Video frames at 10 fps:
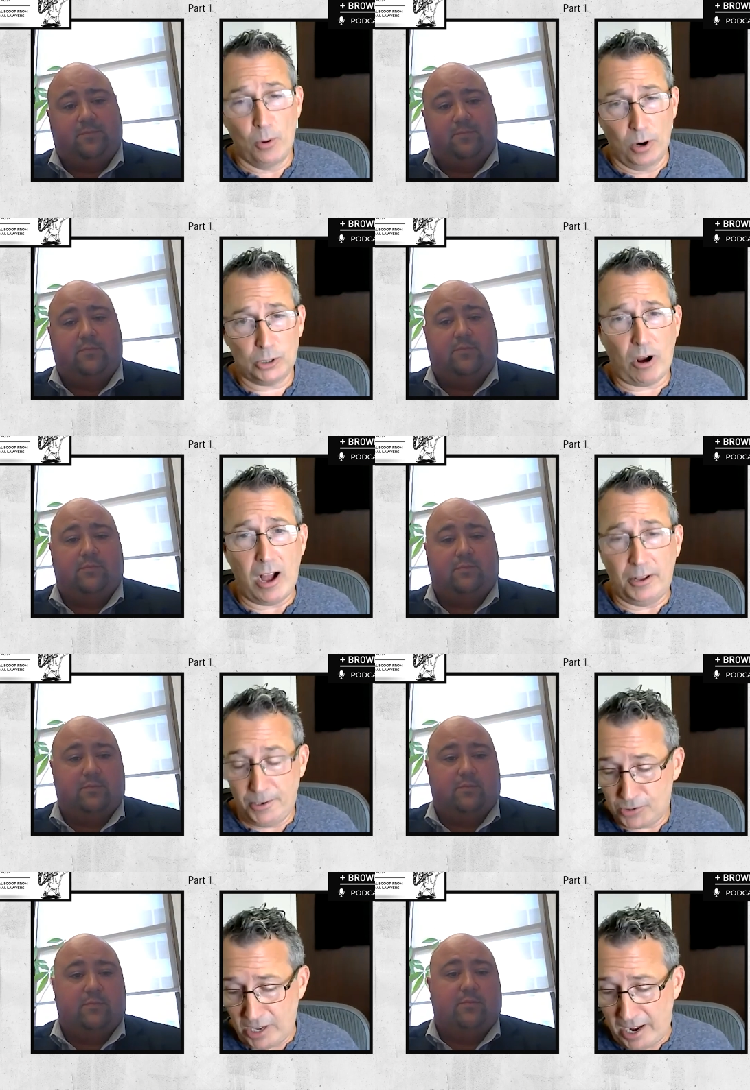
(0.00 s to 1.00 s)
Speaker 1: you were at trial and
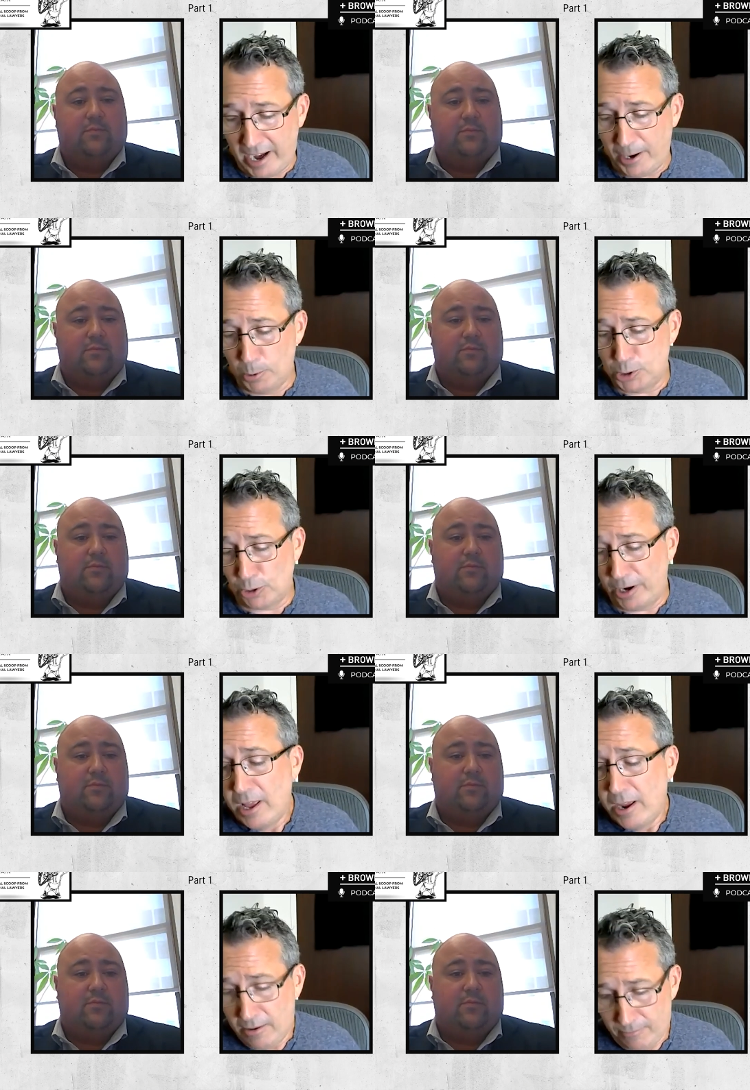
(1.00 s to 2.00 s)
you're saying, hey, to a jury,
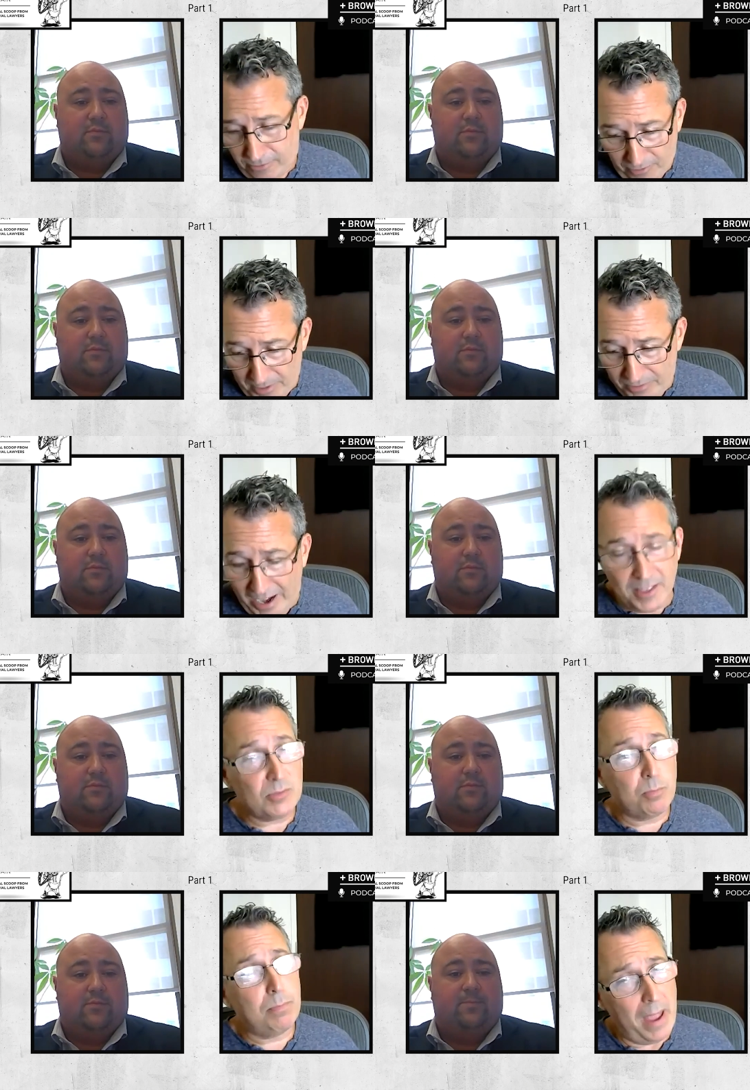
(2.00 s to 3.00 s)
from the day
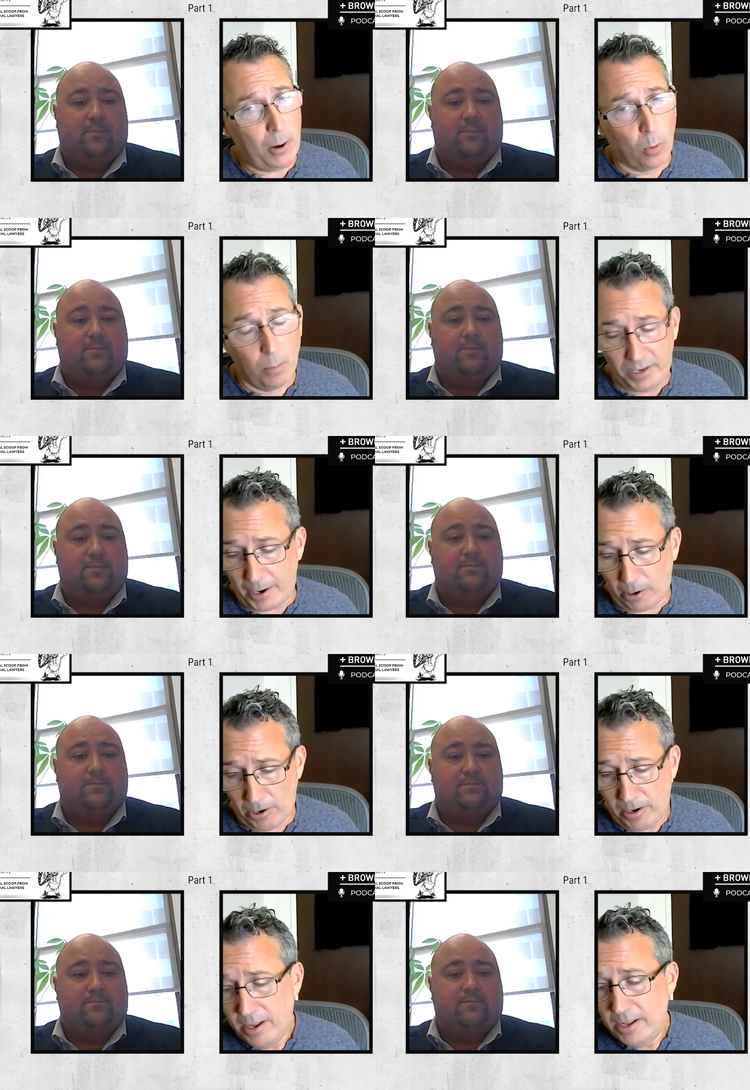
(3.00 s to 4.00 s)
this man or woman got
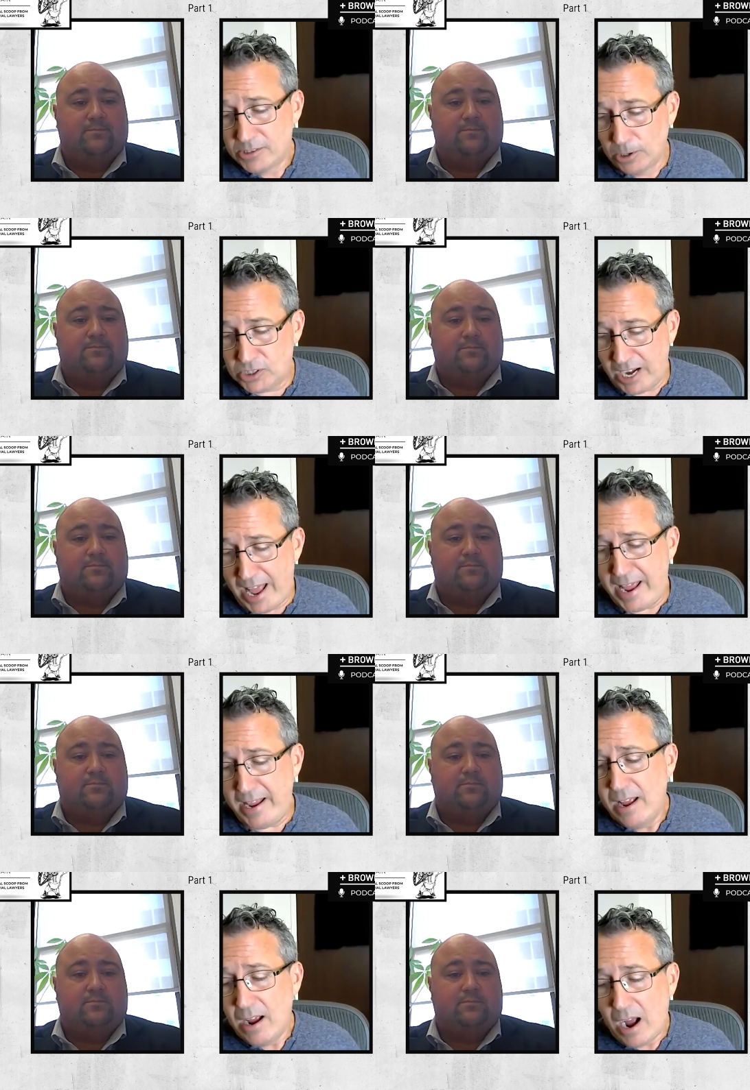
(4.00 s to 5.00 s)
hurt till
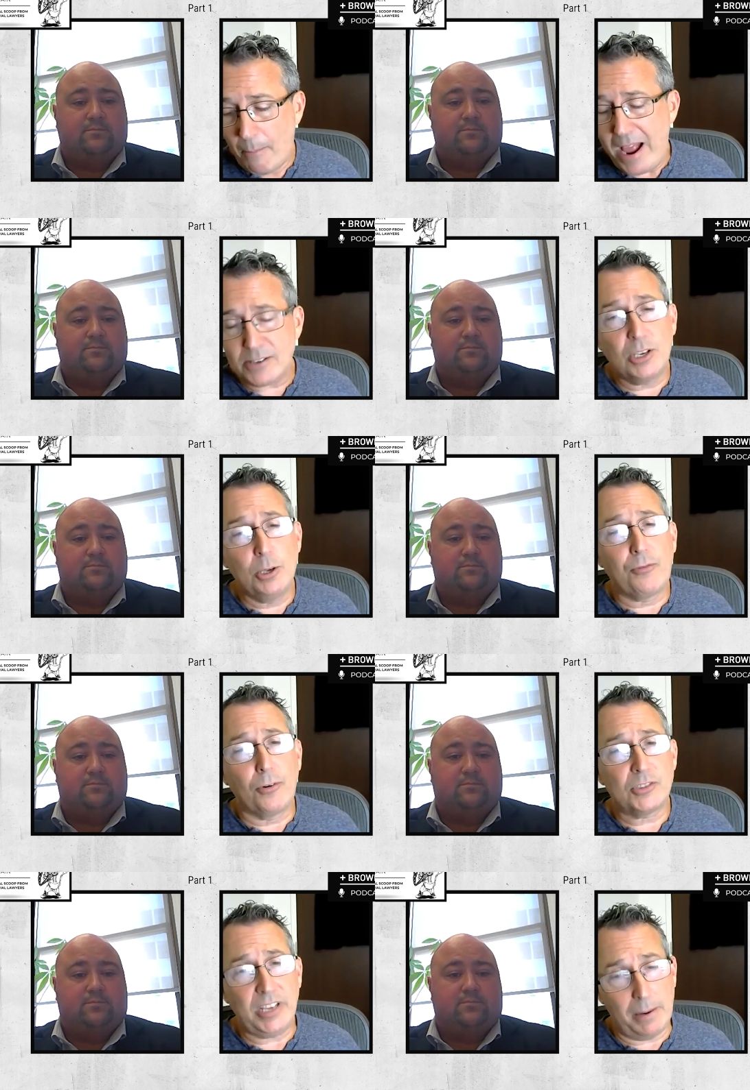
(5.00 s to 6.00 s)
today, I'm asking you
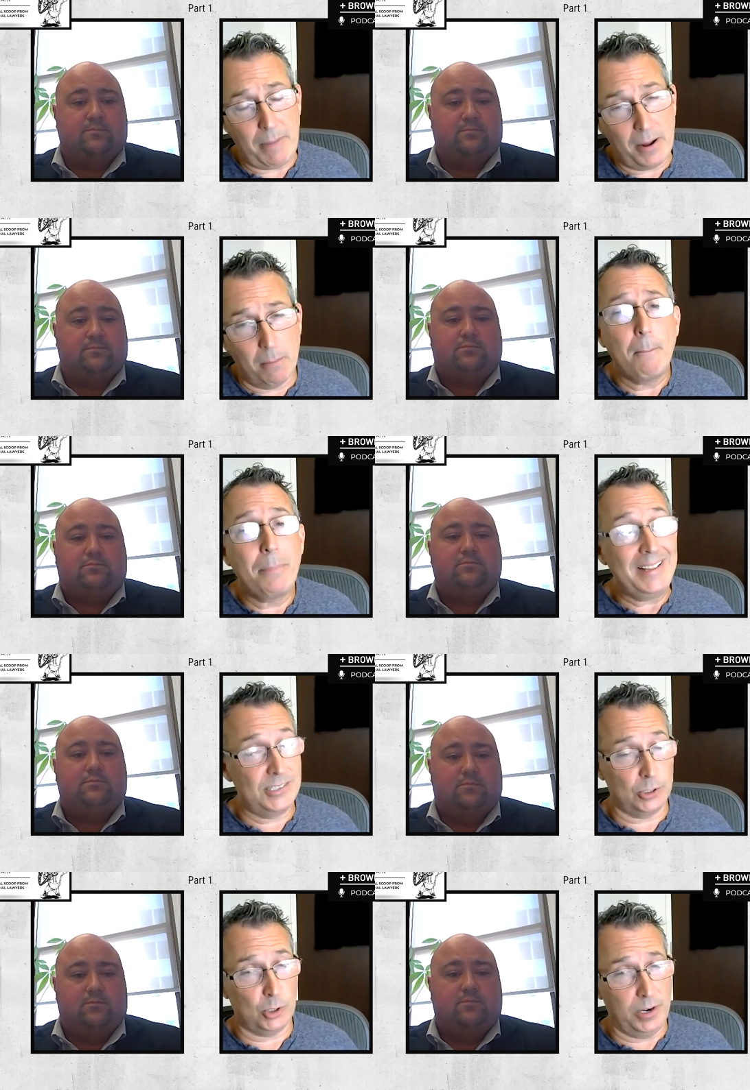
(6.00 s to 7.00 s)
for a set amount of
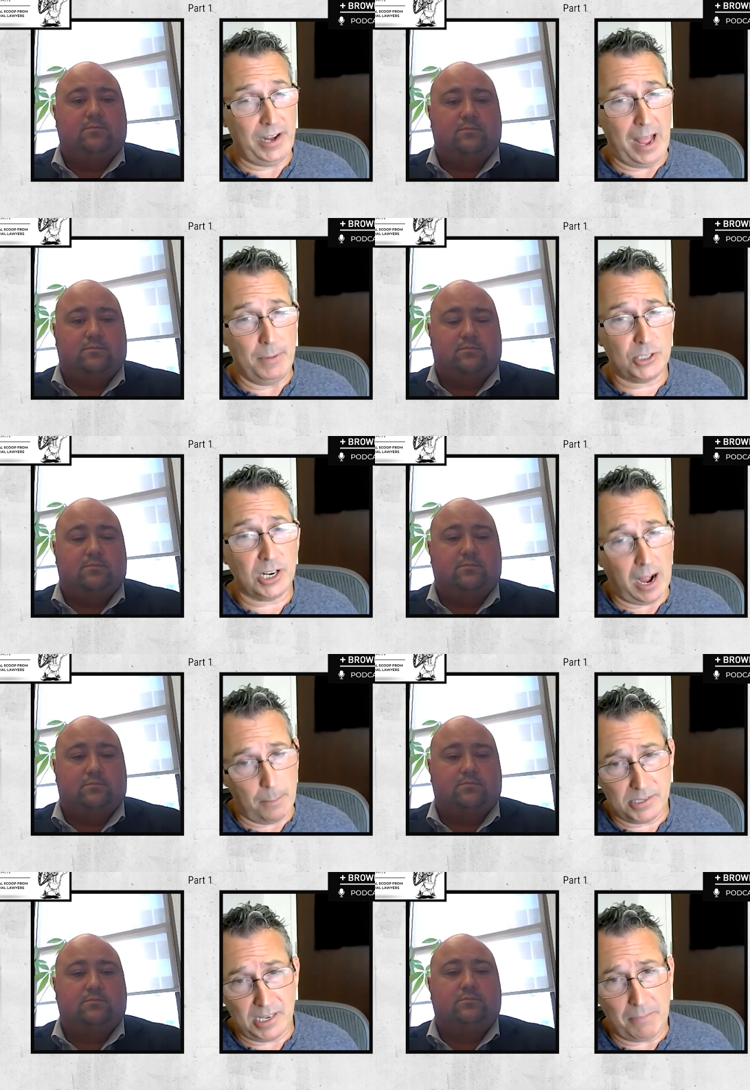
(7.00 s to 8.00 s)
compensatory damage to
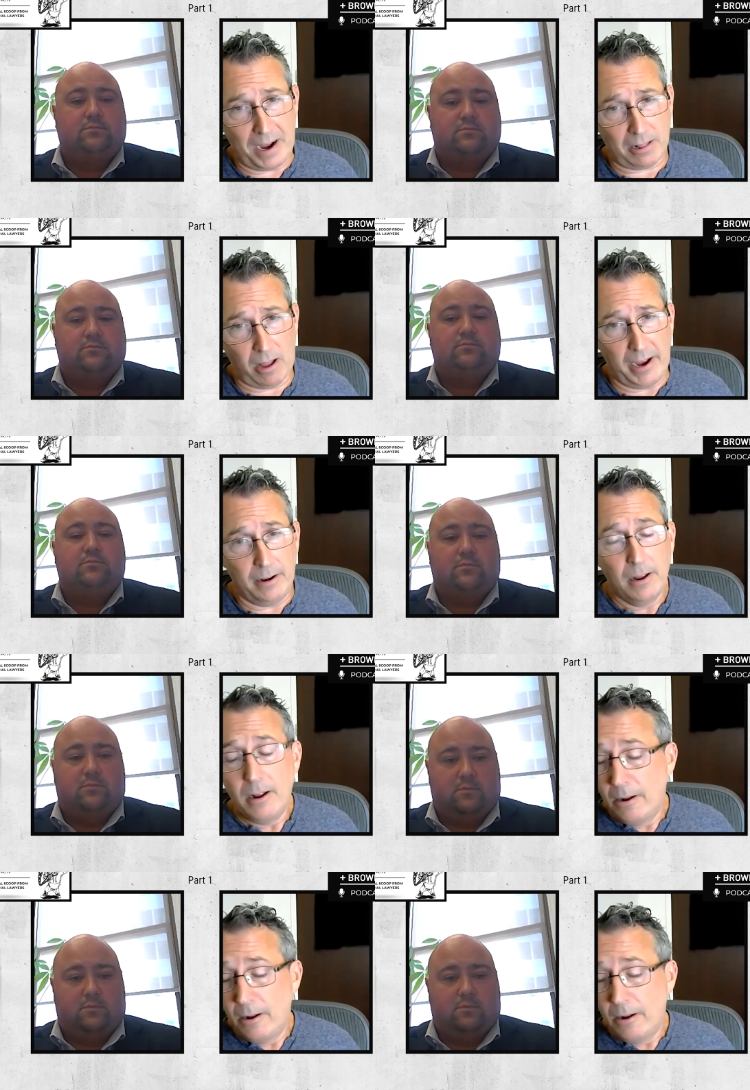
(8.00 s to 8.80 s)
compensate my client